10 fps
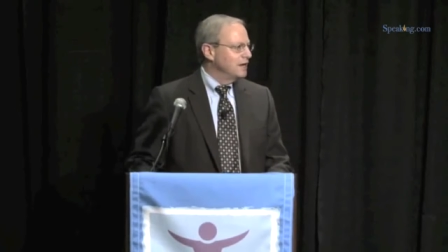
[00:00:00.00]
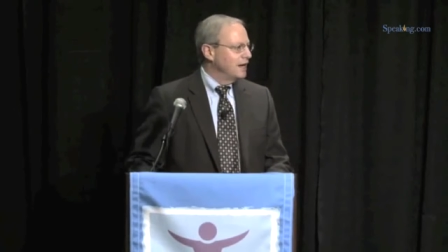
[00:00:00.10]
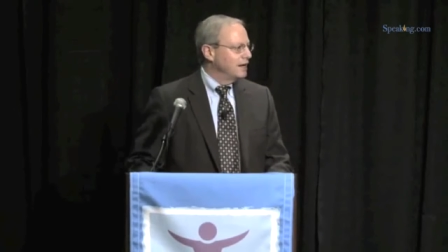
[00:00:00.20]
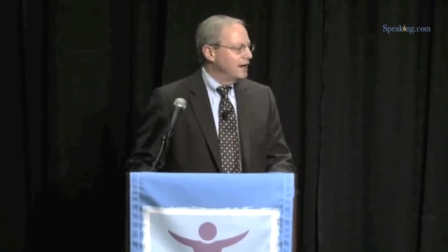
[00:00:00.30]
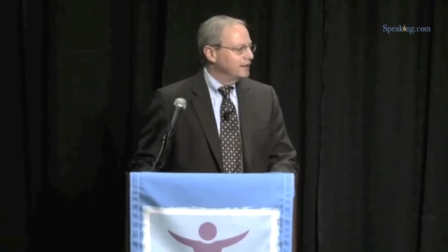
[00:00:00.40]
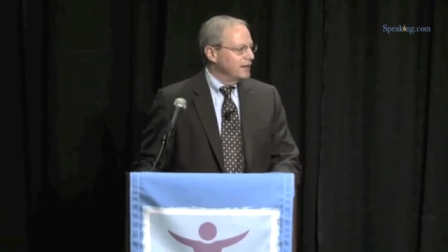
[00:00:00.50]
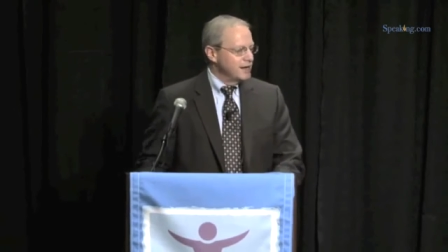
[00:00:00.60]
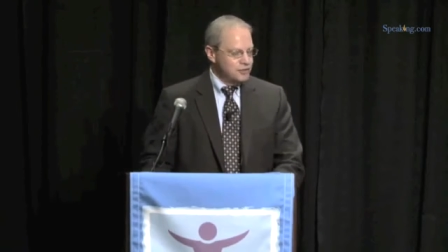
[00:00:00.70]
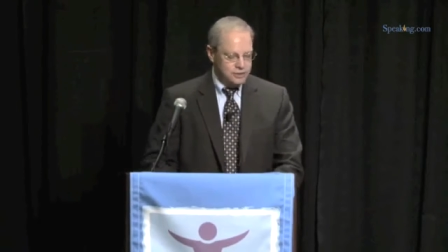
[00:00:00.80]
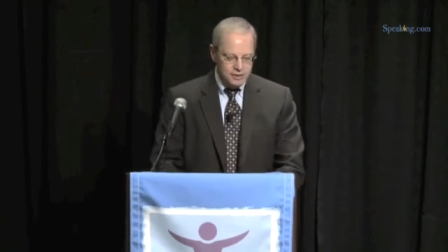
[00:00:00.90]
And
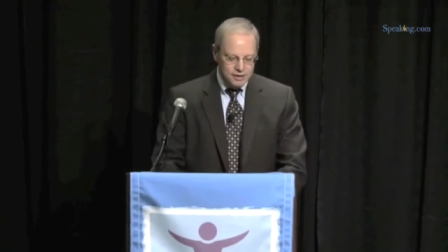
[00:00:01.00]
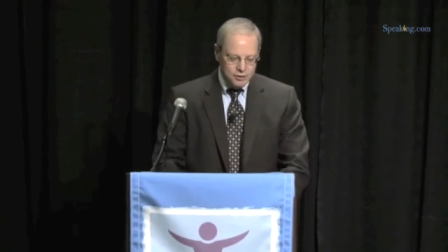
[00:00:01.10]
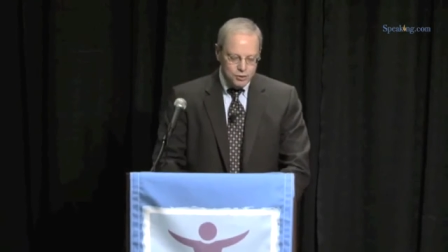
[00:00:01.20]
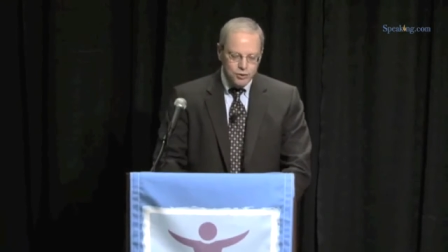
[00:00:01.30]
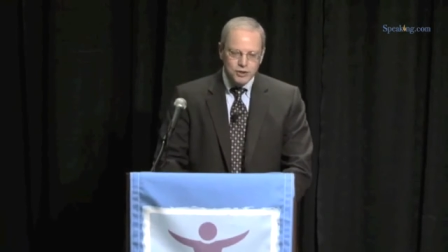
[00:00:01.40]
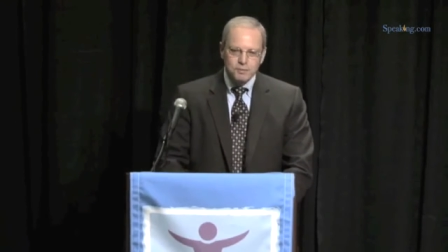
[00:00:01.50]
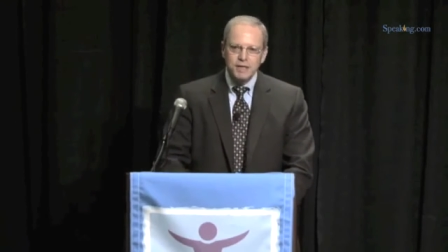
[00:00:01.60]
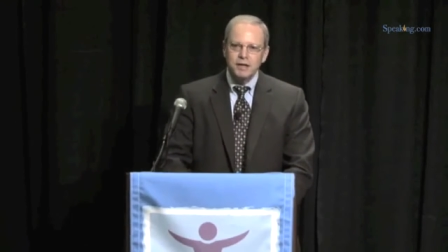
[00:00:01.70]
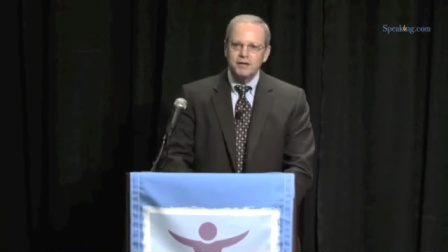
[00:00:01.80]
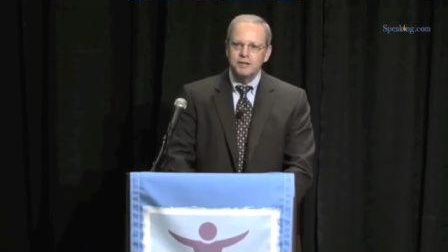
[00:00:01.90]
I do this
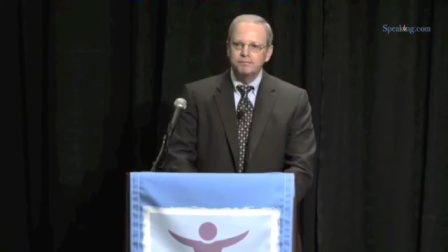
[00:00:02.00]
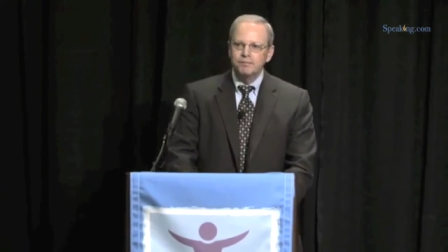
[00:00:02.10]
because